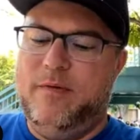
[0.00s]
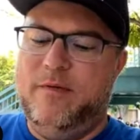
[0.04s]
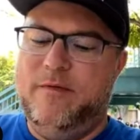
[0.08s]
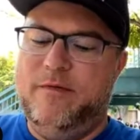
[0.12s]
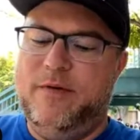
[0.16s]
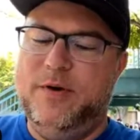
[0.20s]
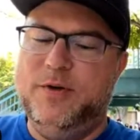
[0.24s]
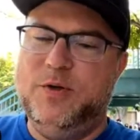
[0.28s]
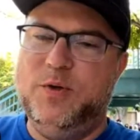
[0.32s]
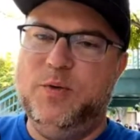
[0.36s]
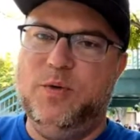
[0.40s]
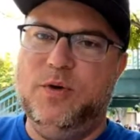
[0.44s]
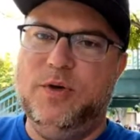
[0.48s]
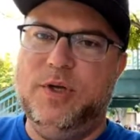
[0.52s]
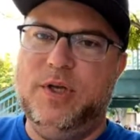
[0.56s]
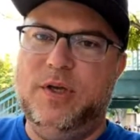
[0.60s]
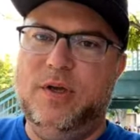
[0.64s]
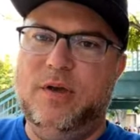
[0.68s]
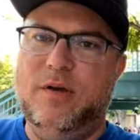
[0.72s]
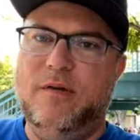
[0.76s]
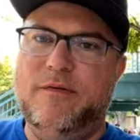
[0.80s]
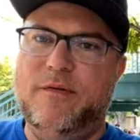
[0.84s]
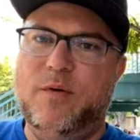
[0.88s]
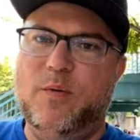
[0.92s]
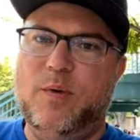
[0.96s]
virtual
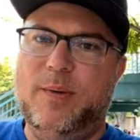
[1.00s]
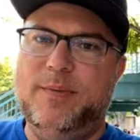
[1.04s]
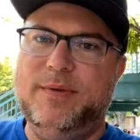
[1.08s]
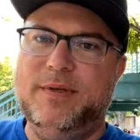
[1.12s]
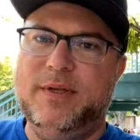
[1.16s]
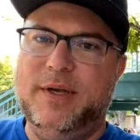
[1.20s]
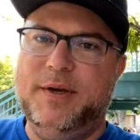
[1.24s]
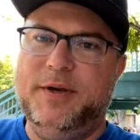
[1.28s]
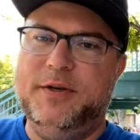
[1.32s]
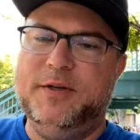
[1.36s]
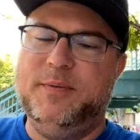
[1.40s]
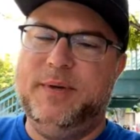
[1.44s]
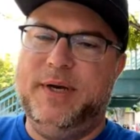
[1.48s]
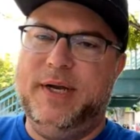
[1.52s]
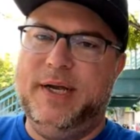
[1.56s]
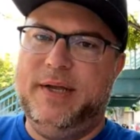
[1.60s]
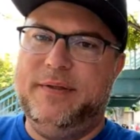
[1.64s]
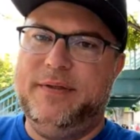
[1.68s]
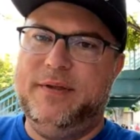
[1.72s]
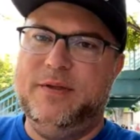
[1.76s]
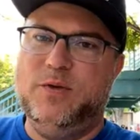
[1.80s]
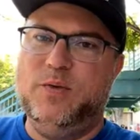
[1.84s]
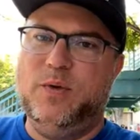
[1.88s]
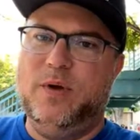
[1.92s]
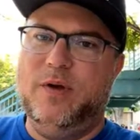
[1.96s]
queue for Web Slingers, but I
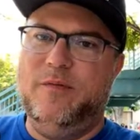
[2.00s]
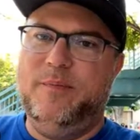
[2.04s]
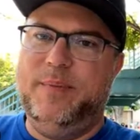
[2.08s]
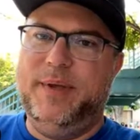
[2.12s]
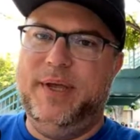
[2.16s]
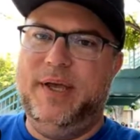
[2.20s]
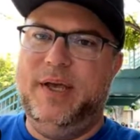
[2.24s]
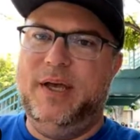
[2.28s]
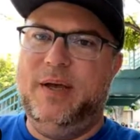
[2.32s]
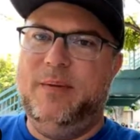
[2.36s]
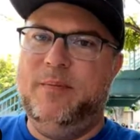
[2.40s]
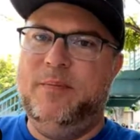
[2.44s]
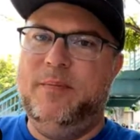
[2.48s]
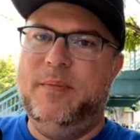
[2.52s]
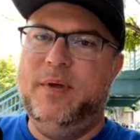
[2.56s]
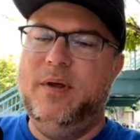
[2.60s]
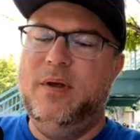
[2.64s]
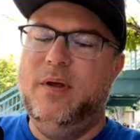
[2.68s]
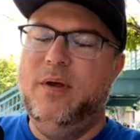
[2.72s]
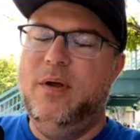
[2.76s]
got the 12 p.m.